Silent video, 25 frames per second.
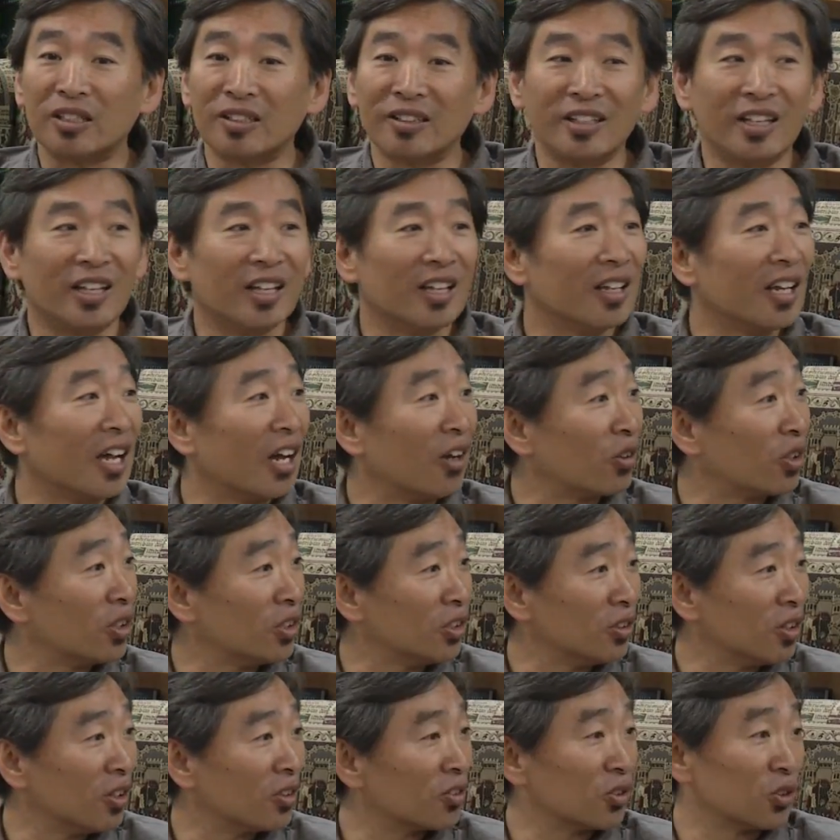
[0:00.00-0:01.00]
and then how can
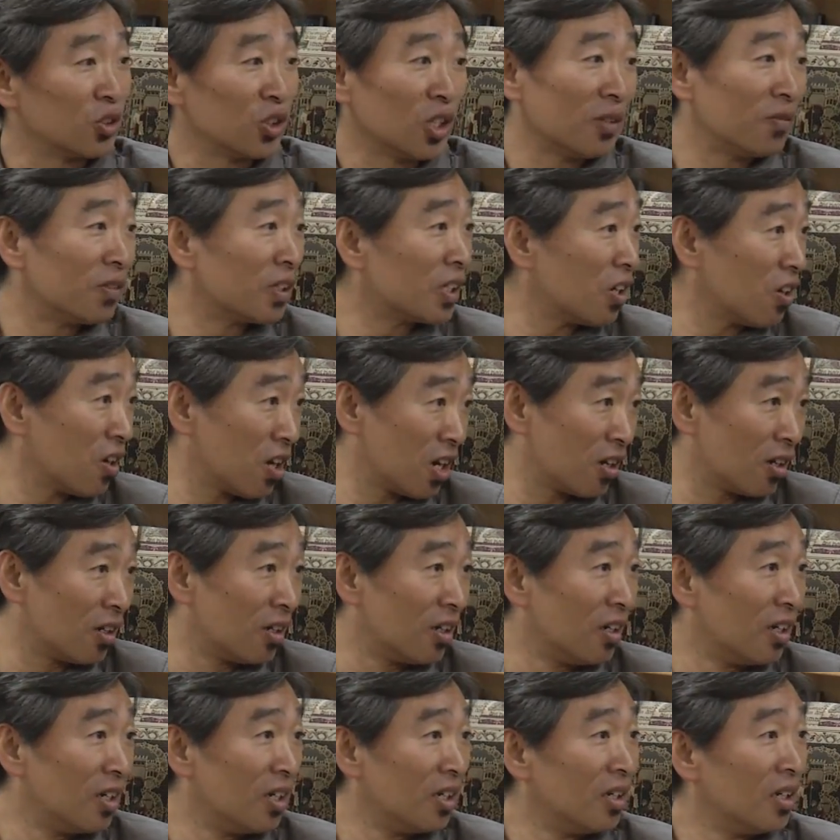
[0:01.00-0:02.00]
you also drive a car?
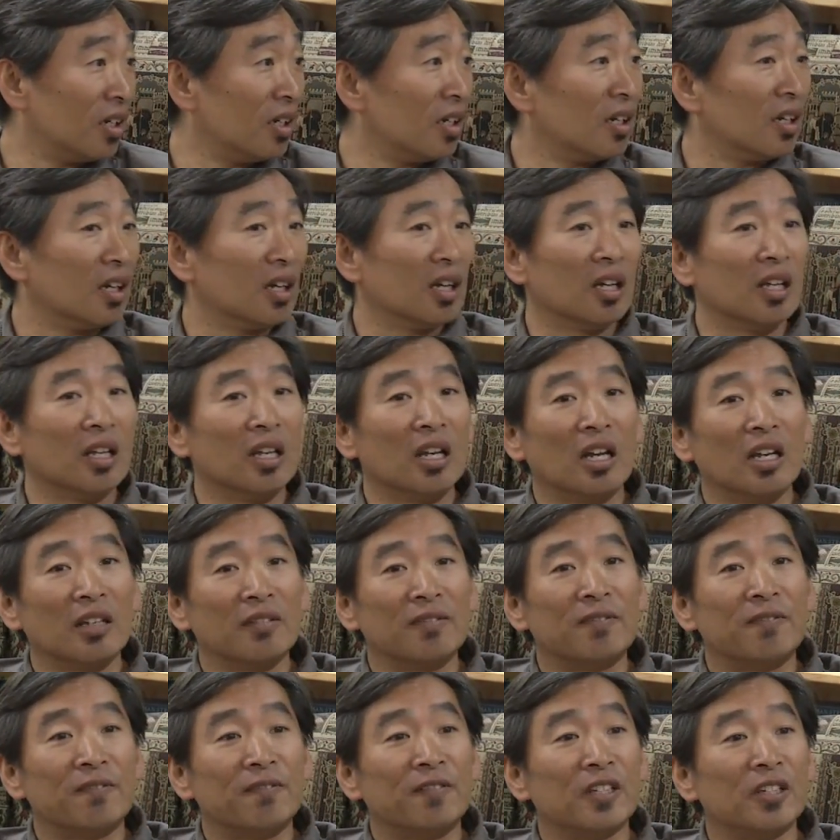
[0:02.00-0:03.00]
And I
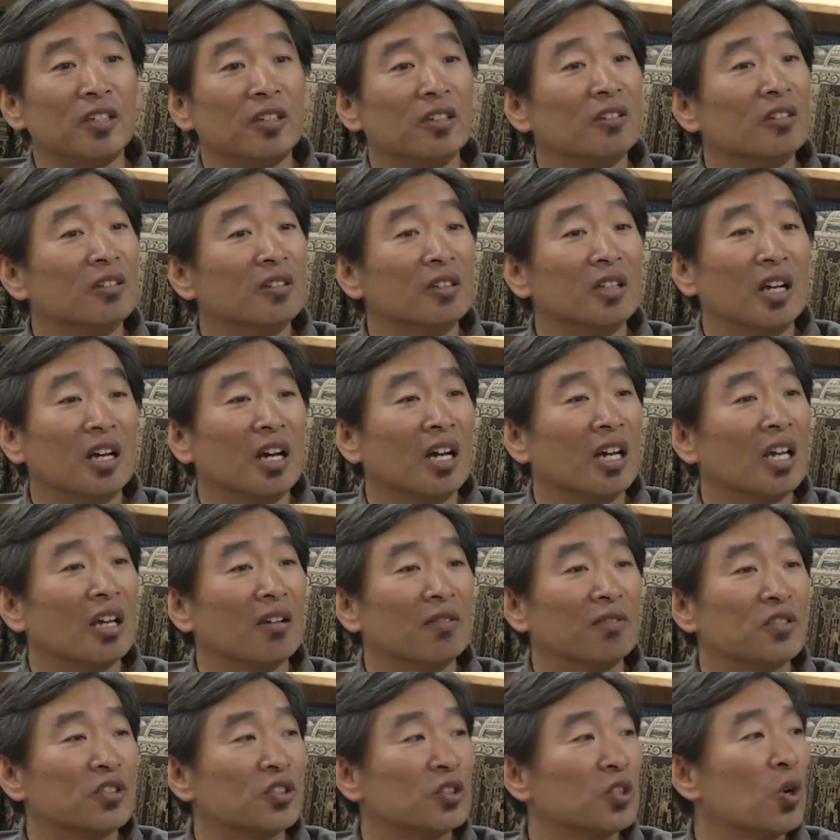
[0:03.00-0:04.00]
feel I
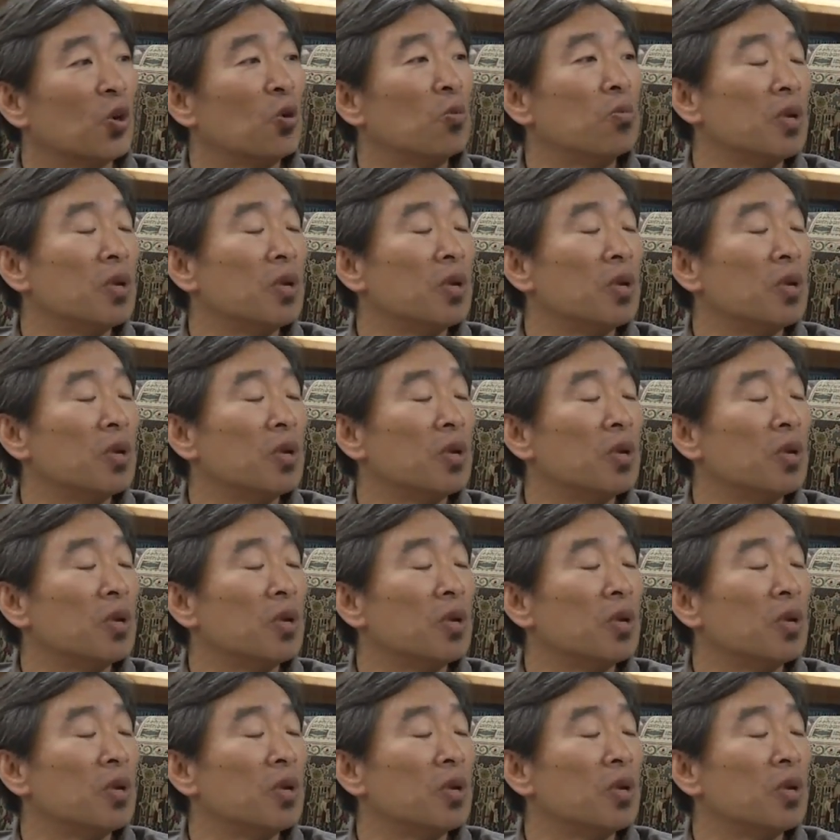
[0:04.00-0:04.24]
have so